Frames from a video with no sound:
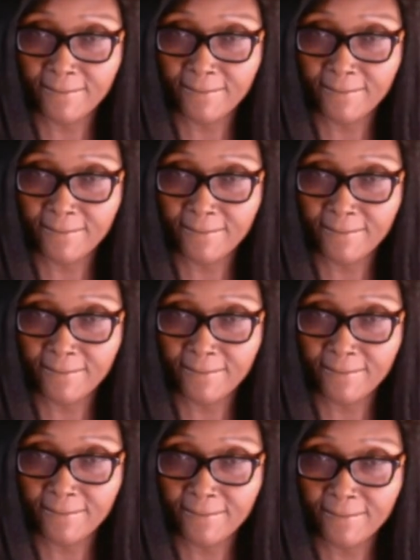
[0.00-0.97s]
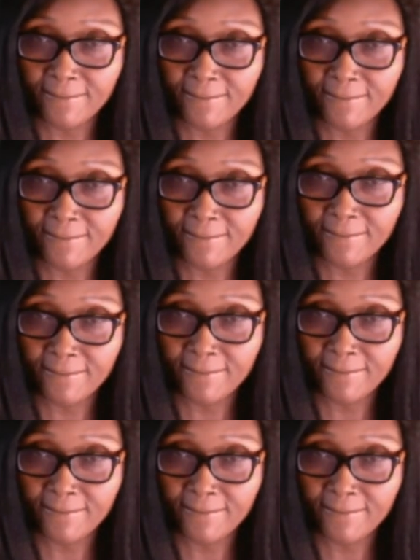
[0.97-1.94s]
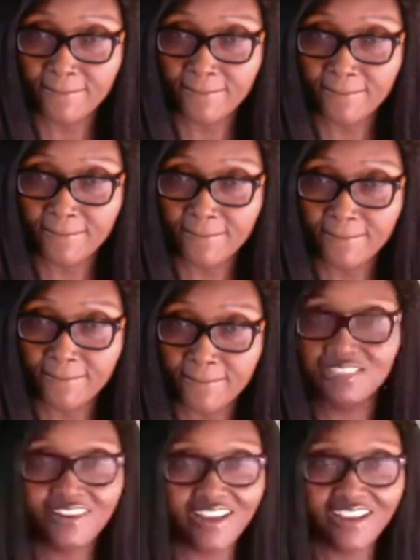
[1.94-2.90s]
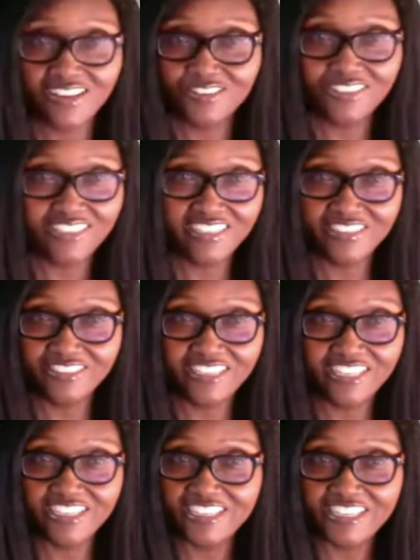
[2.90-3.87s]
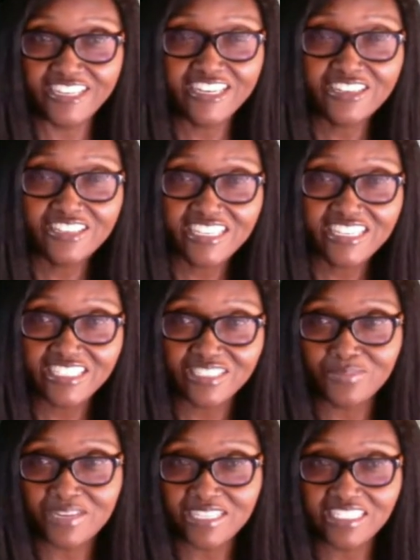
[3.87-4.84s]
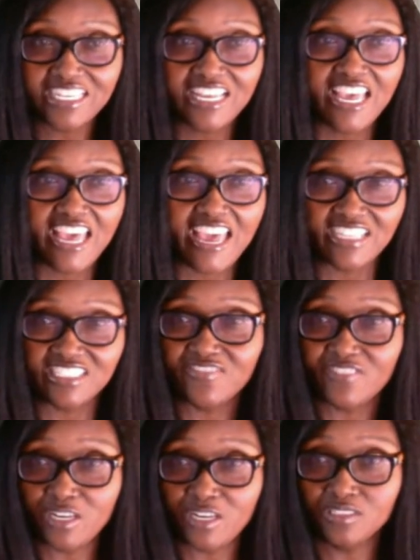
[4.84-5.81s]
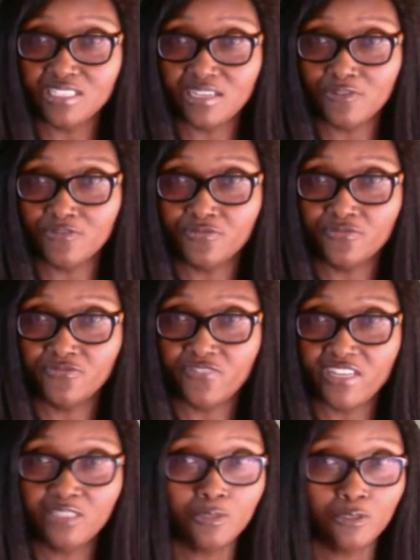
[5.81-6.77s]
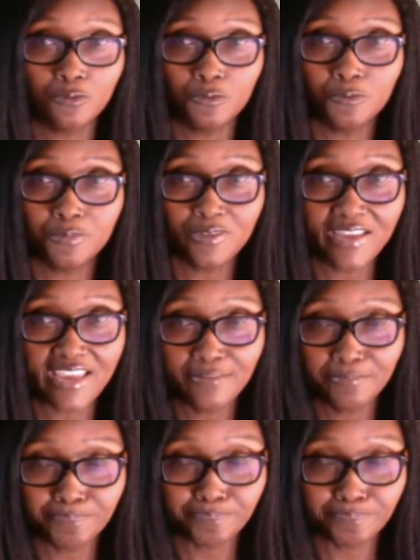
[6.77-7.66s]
Here you're going to get some of the videos, but you're not going to get nearly as much as the videos on Facebook group, okay?